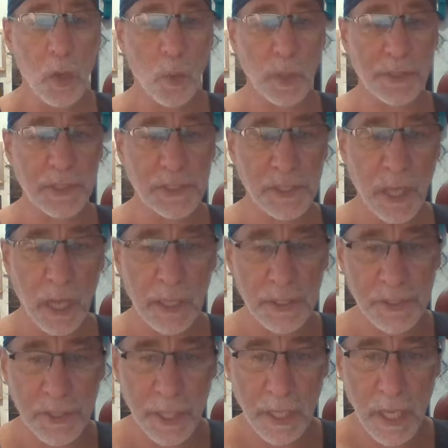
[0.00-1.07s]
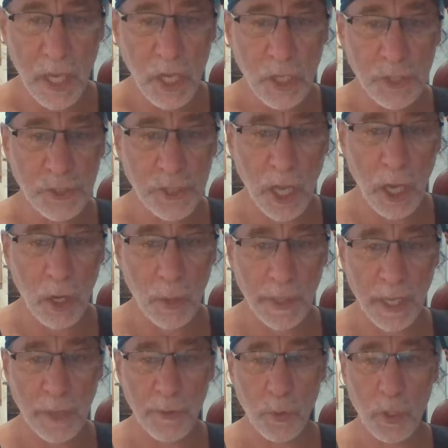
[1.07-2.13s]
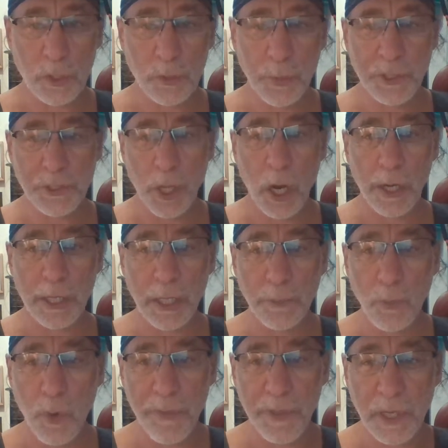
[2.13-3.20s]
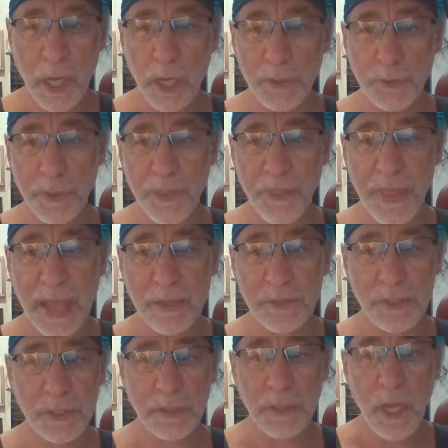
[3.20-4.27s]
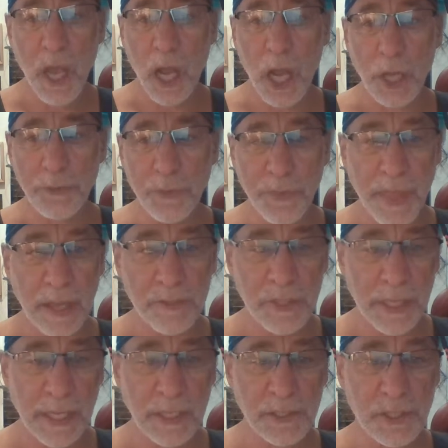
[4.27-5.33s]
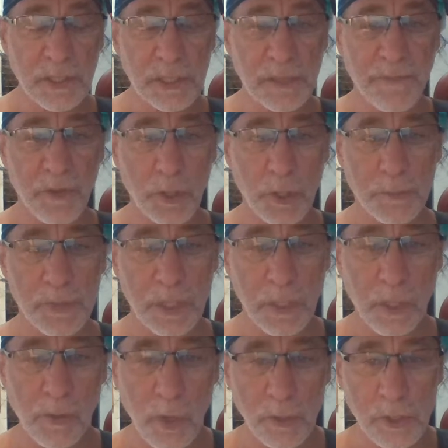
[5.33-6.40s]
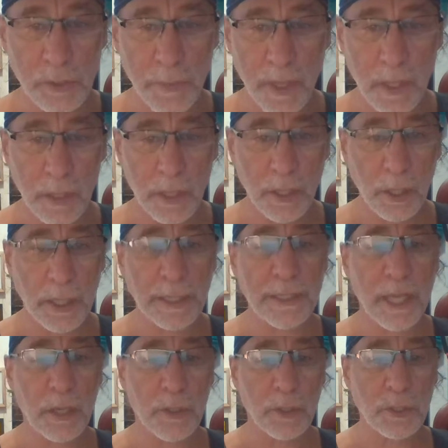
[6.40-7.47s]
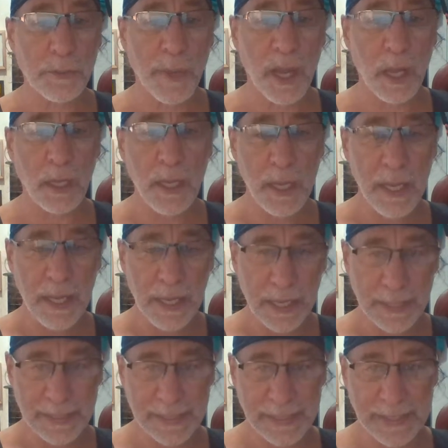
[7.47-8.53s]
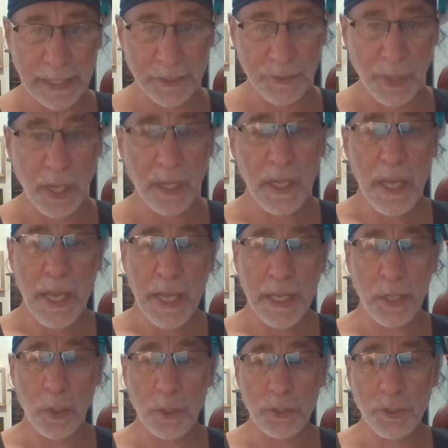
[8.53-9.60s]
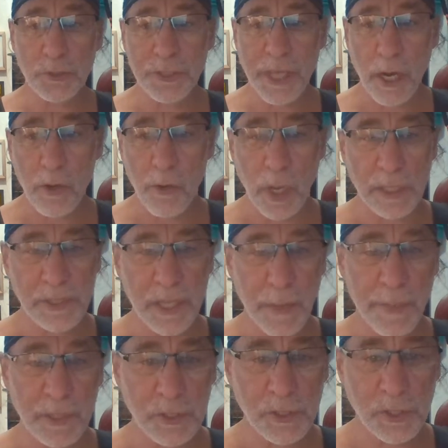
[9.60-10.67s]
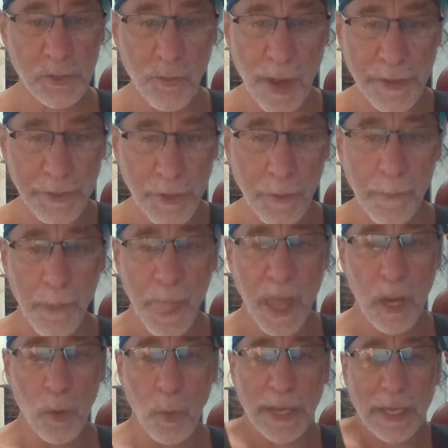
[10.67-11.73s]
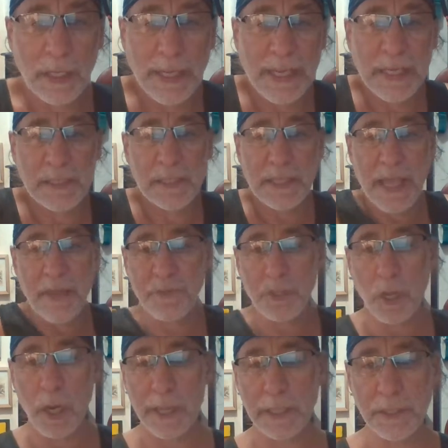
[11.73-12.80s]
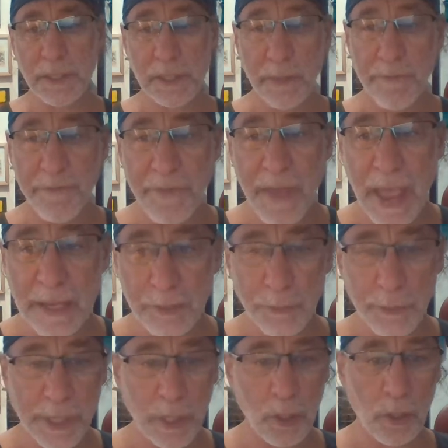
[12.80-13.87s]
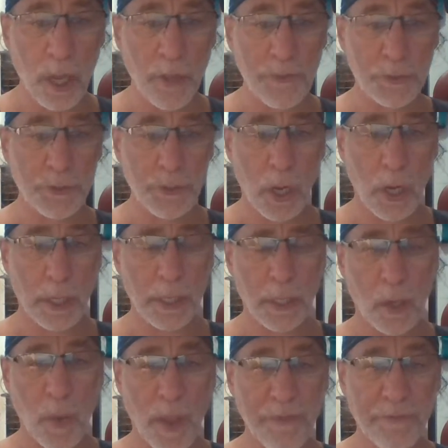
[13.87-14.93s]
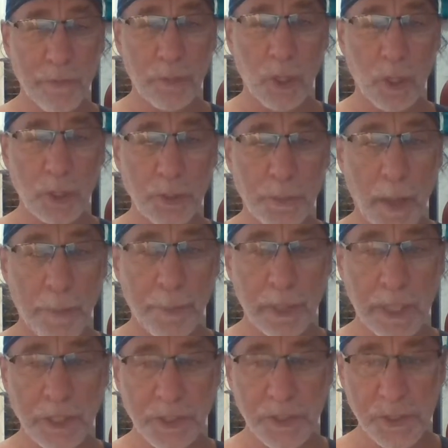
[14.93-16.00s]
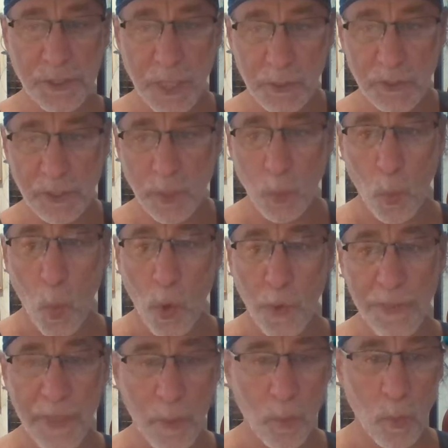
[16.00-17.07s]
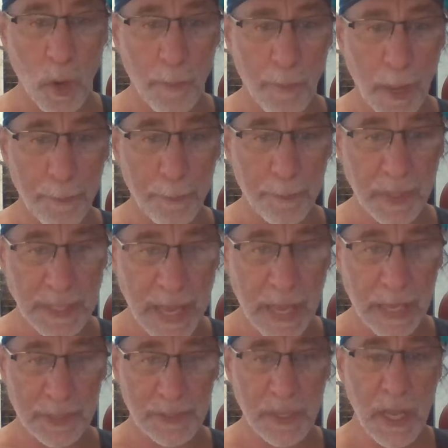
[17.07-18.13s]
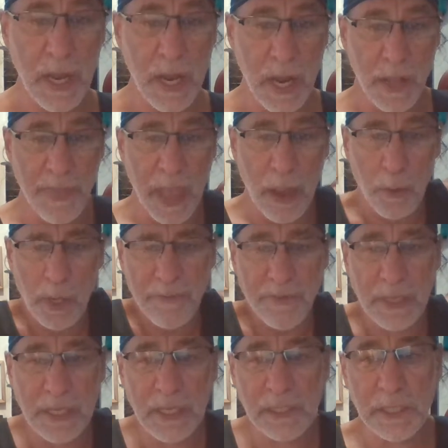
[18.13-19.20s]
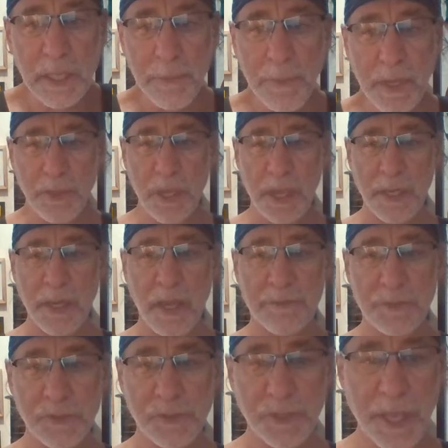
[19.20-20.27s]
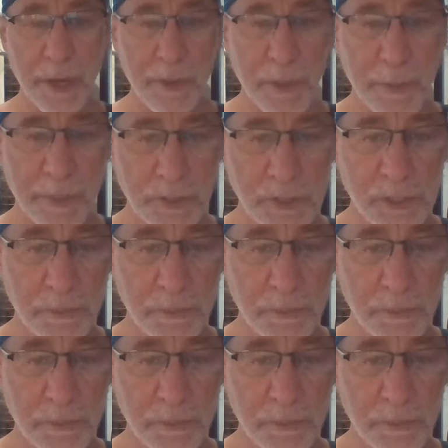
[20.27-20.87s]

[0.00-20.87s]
What dishonesty. So, in other words, we targeted more than 100,000 innocent civilians in Hiroshima, etc., in order to terrorize them into surrender. We could easily have targeted some factory or other target away from large population centers and warned them what might be next. That would have easily been enough to scare them into